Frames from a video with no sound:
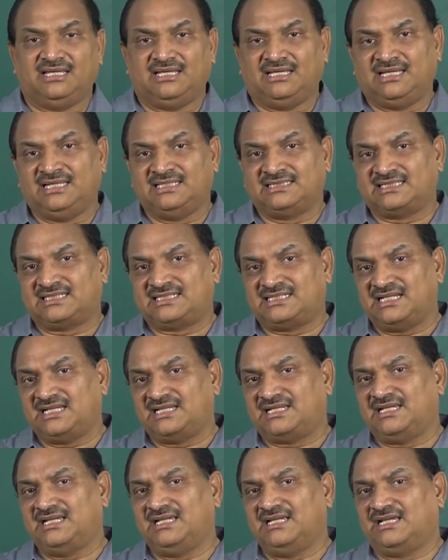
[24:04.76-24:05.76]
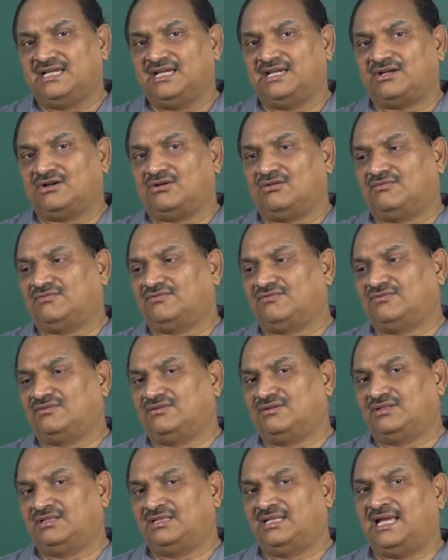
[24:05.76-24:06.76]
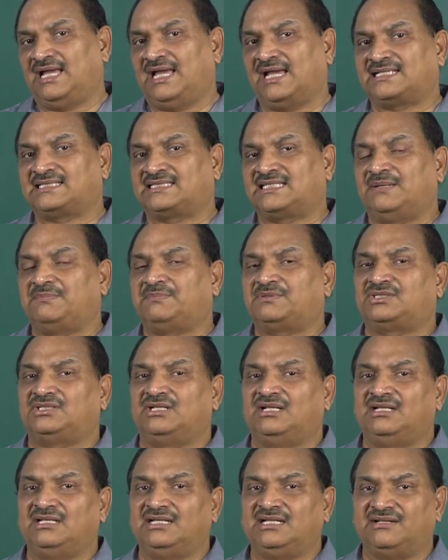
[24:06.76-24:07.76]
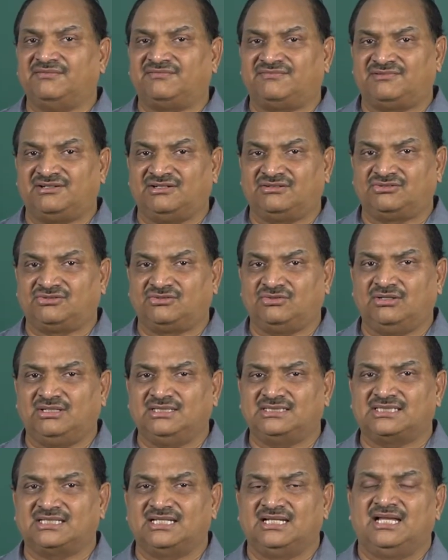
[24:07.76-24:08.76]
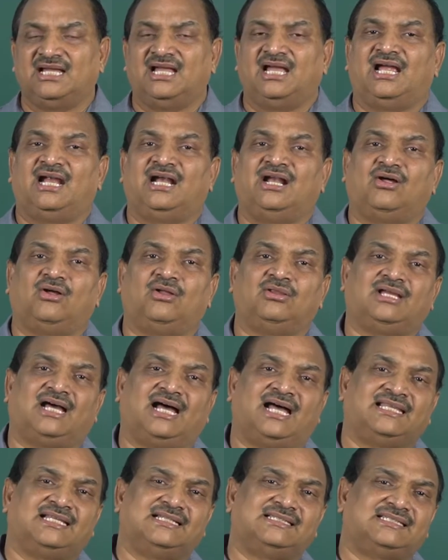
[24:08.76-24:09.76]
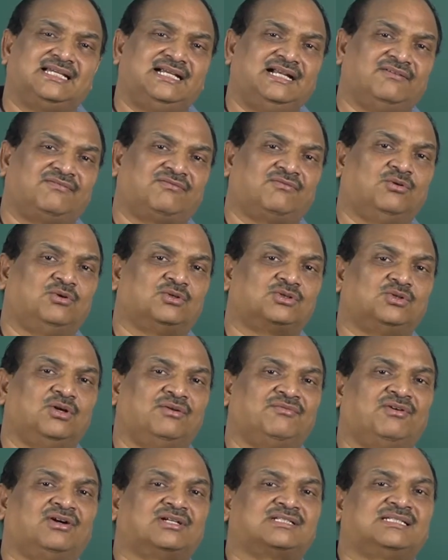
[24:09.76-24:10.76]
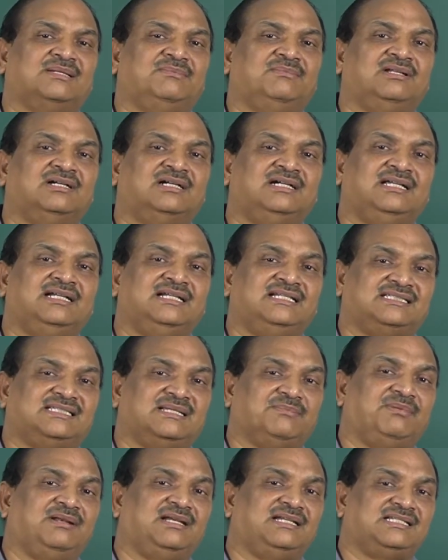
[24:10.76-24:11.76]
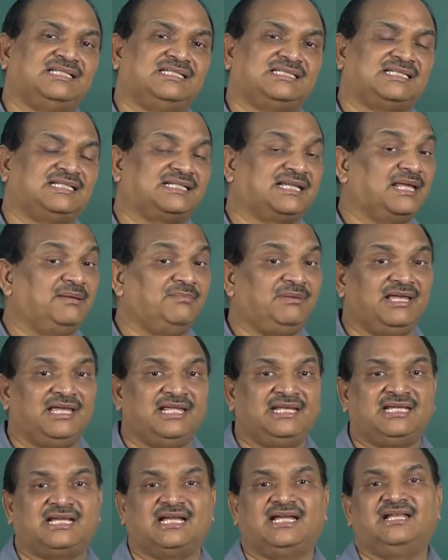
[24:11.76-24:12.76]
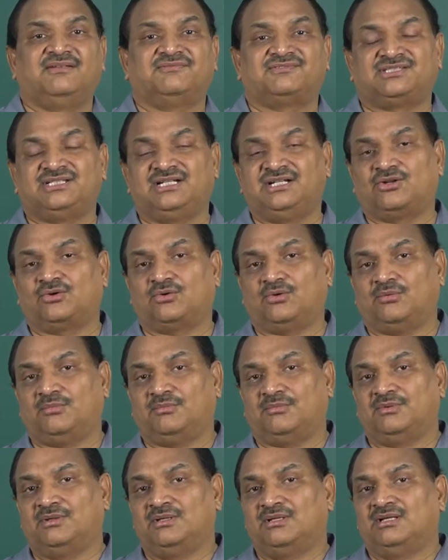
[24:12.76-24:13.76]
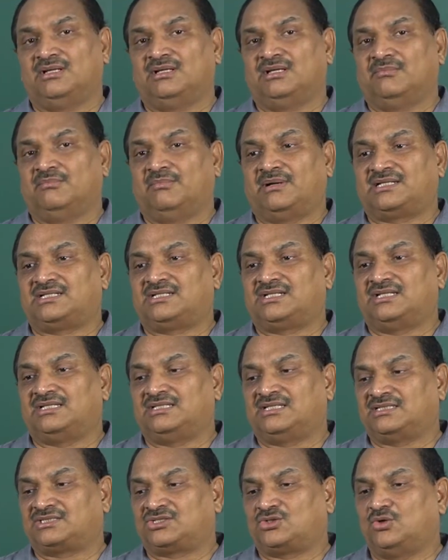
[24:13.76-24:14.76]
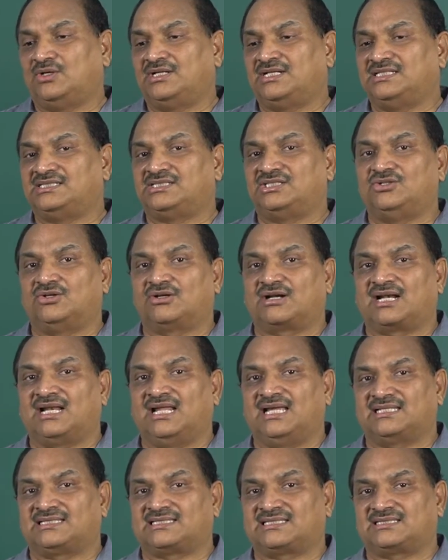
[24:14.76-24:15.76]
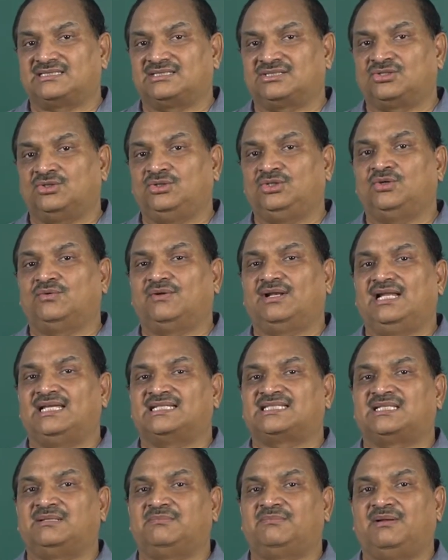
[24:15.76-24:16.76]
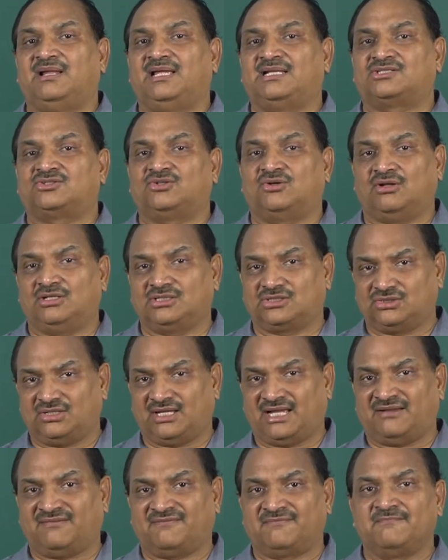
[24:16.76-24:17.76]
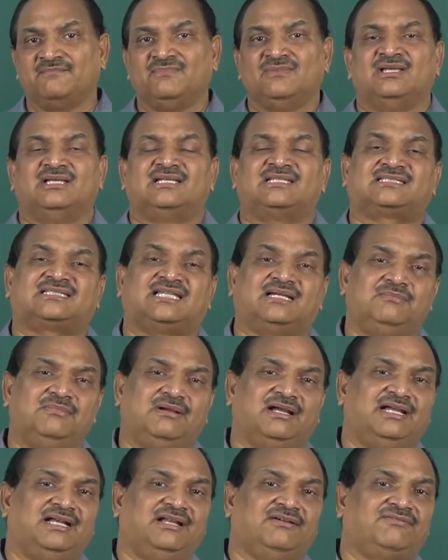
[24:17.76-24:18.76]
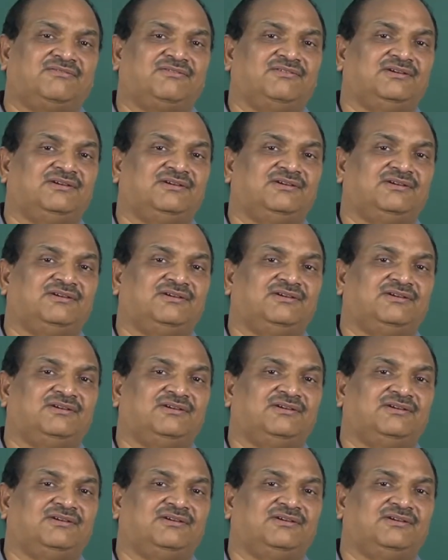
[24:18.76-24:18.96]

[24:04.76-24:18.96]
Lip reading: is taking care of the exceptionally gifted students, and on the other side, of course, who have got some learning disabilities. It can be any kind of syndrome, but the student is in your class. So your lesson plan should also have some kind of,